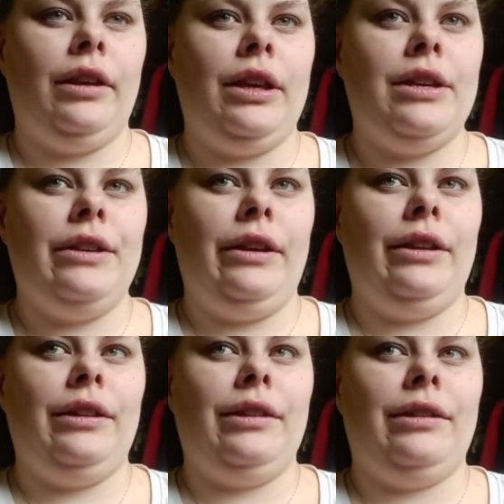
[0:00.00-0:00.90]
the
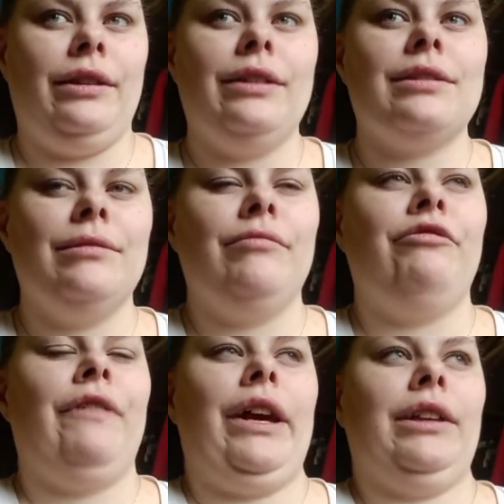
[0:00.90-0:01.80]

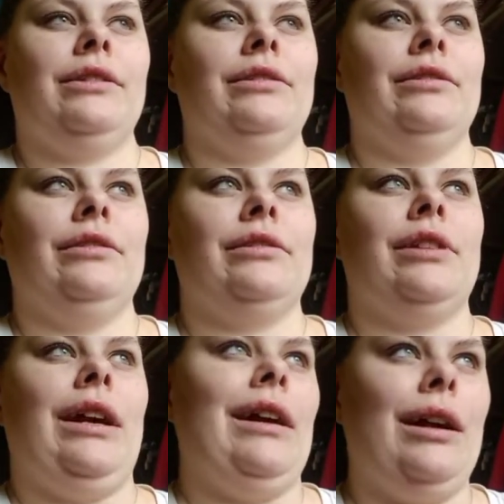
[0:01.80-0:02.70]
disinfectant
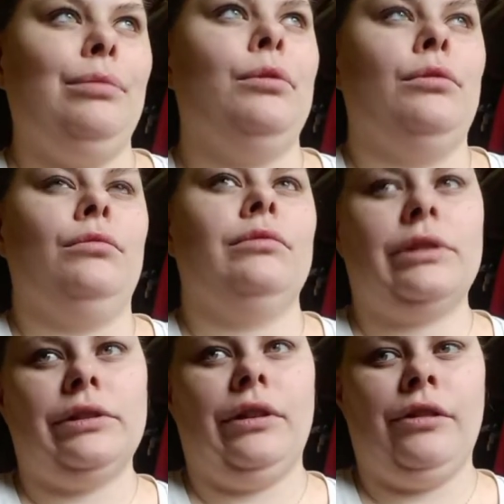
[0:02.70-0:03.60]
apple
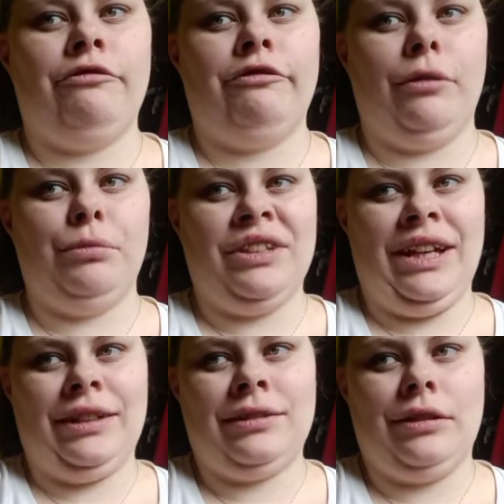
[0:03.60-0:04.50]
stuff from
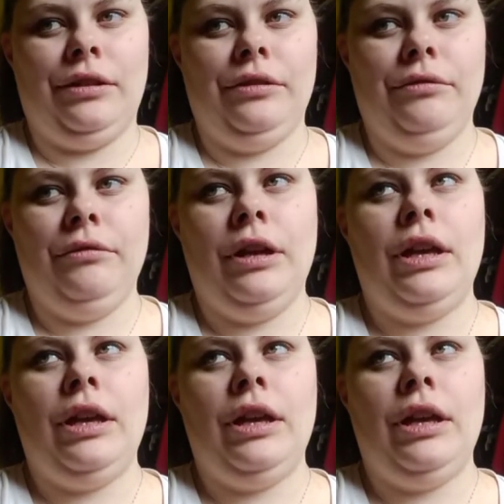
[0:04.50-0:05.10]
tesco